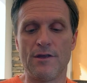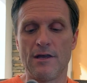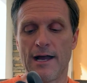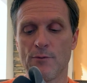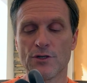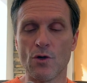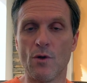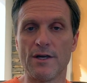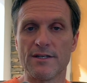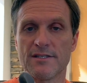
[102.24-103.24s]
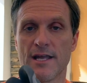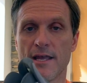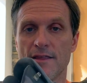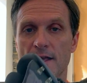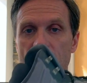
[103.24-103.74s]
I would go on to
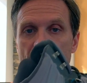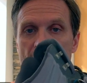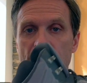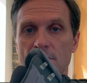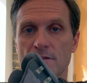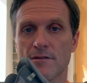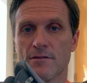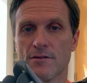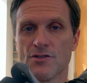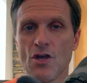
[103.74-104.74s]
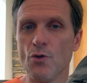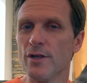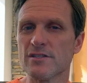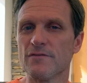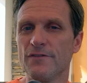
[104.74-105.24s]
say that the toe
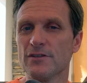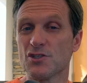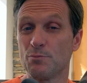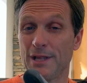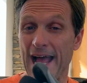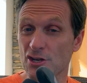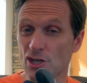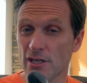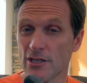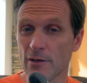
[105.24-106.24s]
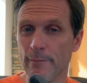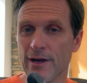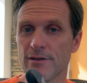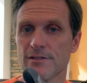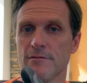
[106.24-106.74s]
doesn't feel splashy in
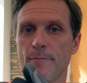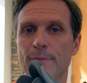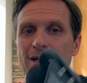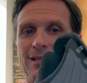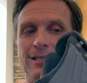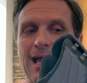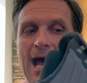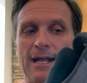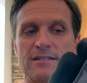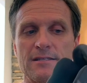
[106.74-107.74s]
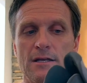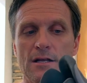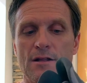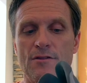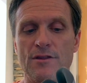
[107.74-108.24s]
comparison, but it lacks
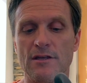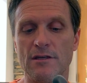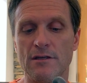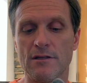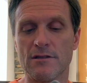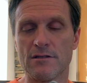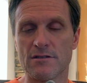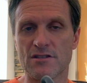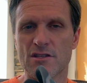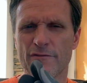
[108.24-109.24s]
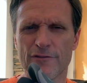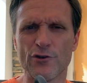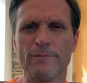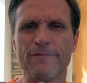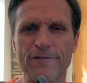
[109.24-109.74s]
the
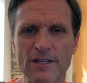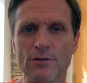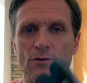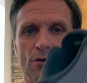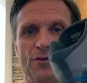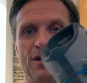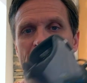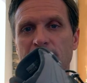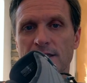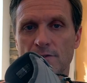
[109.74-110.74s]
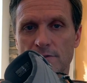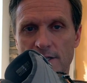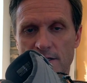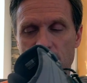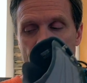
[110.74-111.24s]
firm feel that the heel
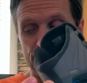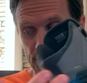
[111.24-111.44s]
does.